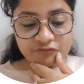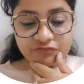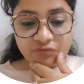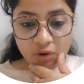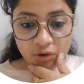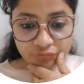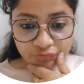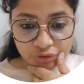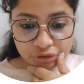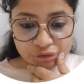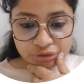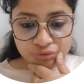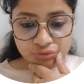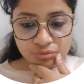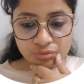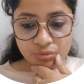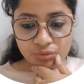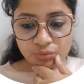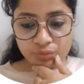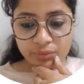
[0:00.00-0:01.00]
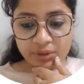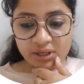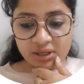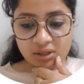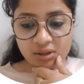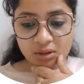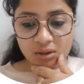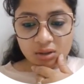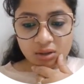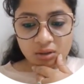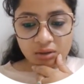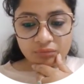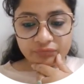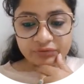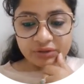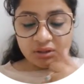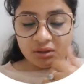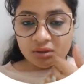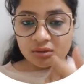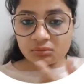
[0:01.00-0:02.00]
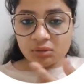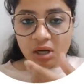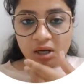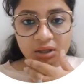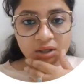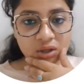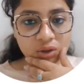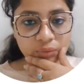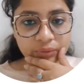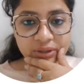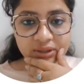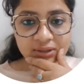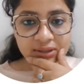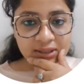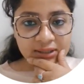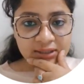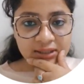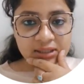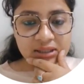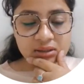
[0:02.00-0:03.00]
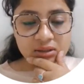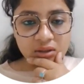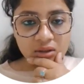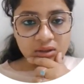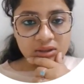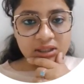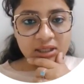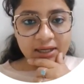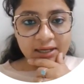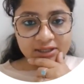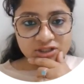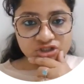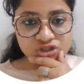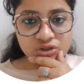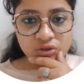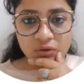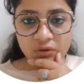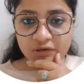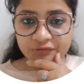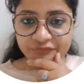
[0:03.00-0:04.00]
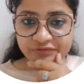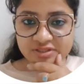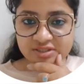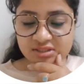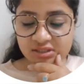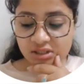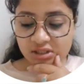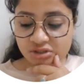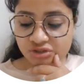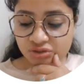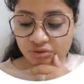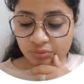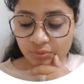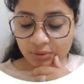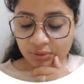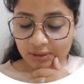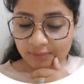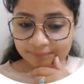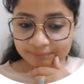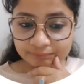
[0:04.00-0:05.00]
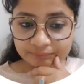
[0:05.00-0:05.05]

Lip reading: forward to when we are undergoing any detection or investigation. Okay.